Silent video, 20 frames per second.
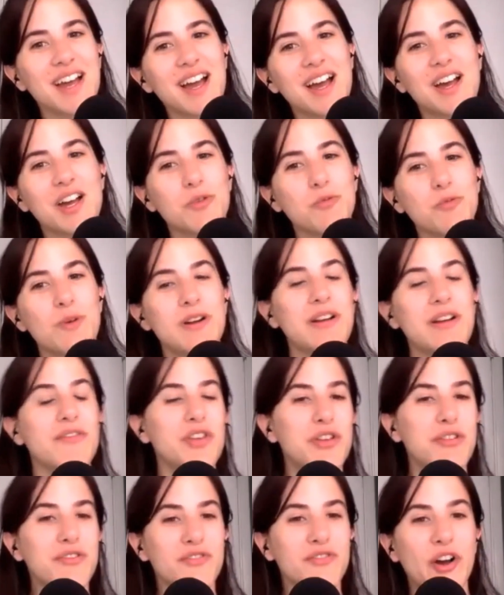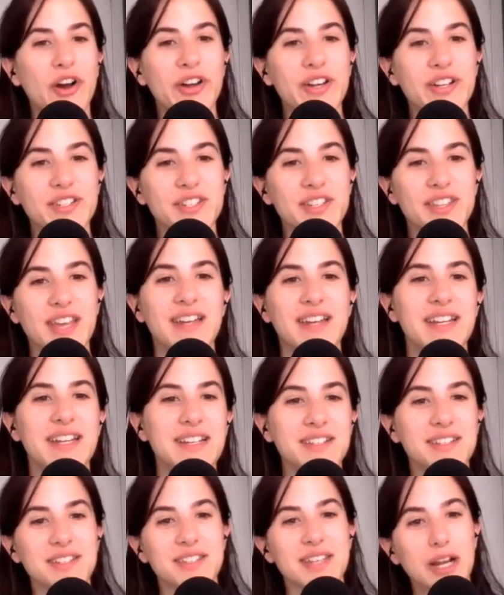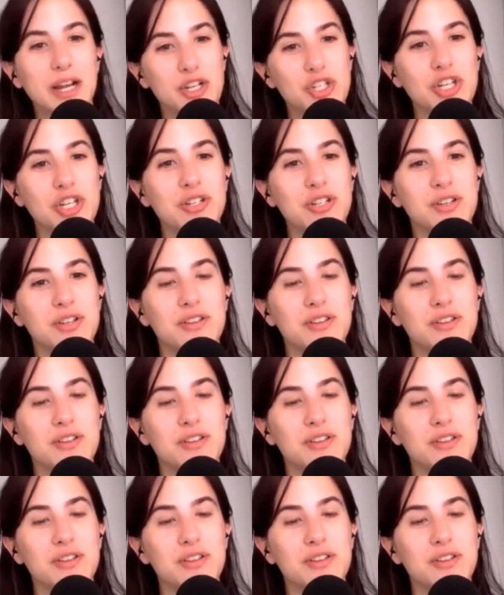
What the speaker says: wherever you find that intersection